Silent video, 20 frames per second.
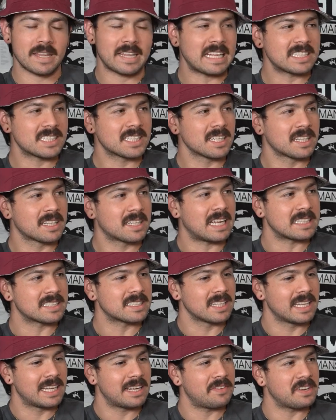That's the
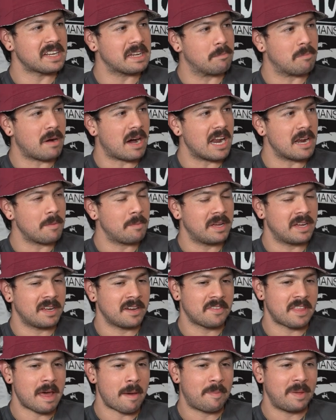living embodiment
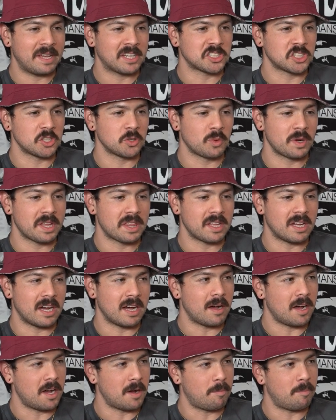of that picture with
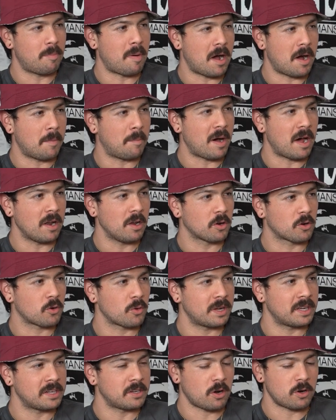Apollo
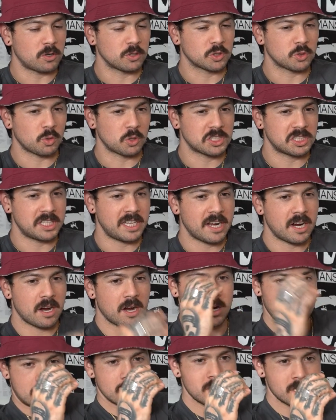Creed and Arnold Schwarzenegger.
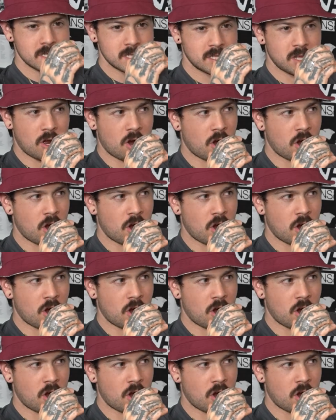The